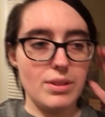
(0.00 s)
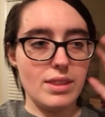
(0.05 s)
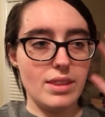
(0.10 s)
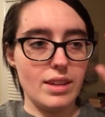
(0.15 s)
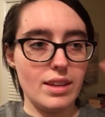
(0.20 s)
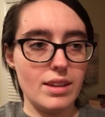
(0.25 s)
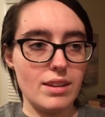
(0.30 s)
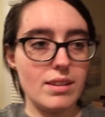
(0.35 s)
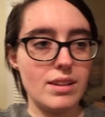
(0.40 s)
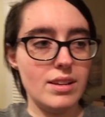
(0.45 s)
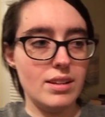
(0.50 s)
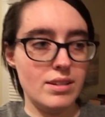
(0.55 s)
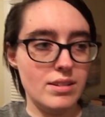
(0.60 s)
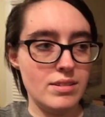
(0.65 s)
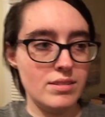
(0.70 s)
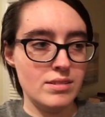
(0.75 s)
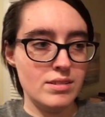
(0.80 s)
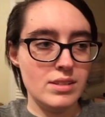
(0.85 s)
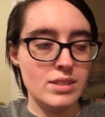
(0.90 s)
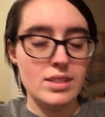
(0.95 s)
with like
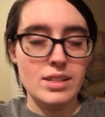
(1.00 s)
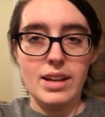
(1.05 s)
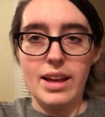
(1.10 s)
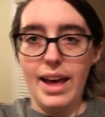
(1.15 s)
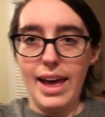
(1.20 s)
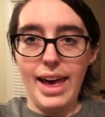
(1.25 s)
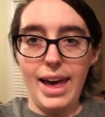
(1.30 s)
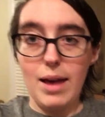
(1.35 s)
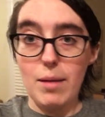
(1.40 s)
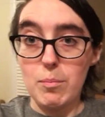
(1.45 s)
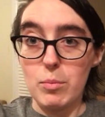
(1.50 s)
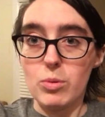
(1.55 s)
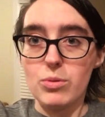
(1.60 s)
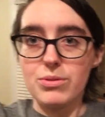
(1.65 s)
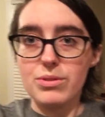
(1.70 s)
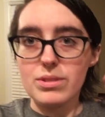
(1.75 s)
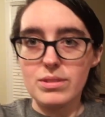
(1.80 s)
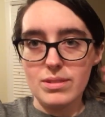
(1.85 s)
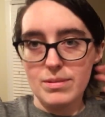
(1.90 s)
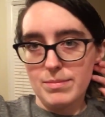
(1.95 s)

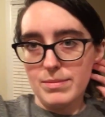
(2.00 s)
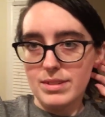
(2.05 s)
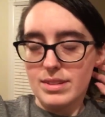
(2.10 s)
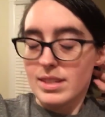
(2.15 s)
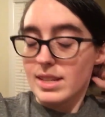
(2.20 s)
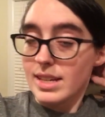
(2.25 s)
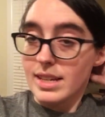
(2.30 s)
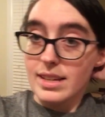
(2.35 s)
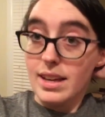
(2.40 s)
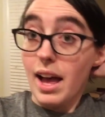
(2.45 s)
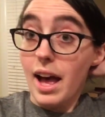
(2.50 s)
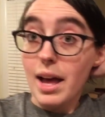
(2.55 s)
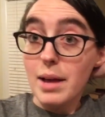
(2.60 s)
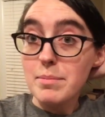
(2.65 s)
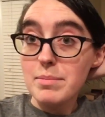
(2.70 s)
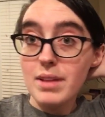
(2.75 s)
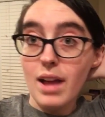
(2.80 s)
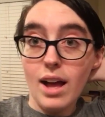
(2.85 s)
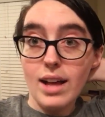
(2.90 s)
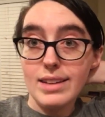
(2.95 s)
apples. And I was like,
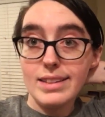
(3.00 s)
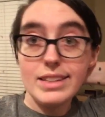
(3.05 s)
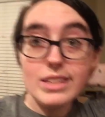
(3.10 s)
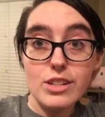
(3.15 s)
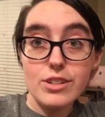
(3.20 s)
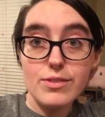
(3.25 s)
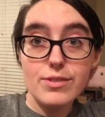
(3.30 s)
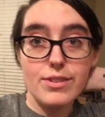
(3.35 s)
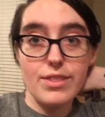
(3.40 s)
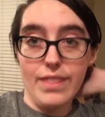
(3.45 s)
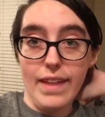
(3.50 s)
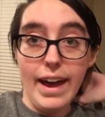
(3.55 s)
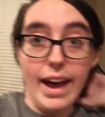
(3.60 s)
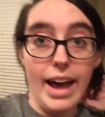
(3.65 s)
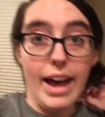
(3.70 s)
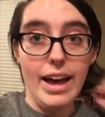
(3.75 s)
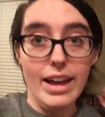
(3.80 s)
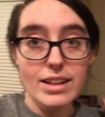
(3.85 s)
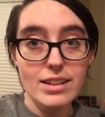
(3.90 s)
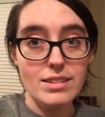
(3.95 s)
I'm not here for
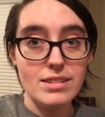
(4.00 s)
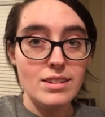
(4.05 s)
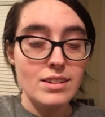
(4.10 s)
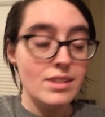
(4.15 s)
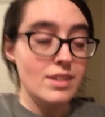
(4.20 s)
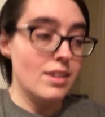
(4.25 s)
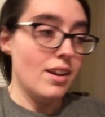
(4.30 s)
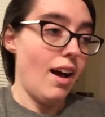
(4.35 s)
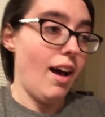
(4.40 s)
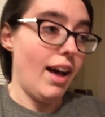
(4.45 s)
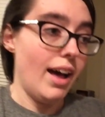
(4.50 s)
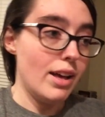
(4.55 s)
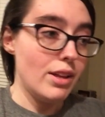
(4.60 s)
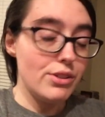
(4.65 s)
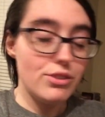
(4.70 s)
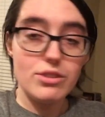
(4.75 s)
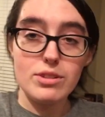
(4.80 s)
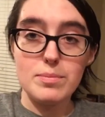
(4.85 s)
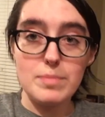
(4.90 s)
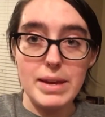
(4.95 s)
that.
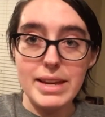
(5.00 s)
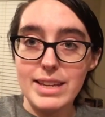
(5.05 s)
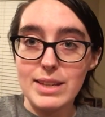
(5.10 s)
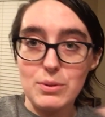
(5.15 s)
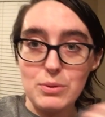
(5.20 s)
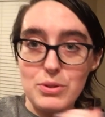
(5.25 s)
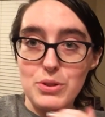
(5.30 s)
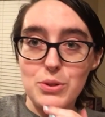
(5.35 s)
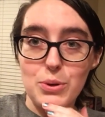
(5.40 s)
I'll just make it with